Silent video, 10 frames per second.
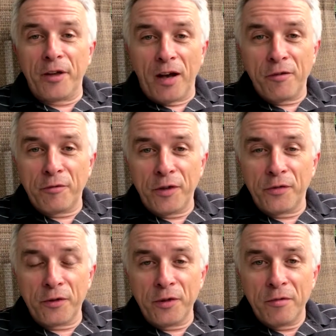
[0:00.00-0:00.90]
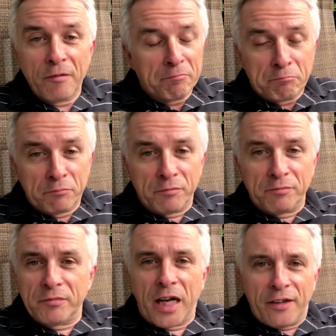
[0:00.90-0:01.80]
halfway through
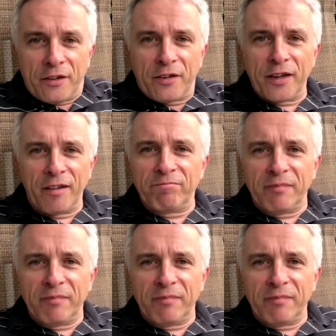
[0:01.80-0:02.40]
and you think,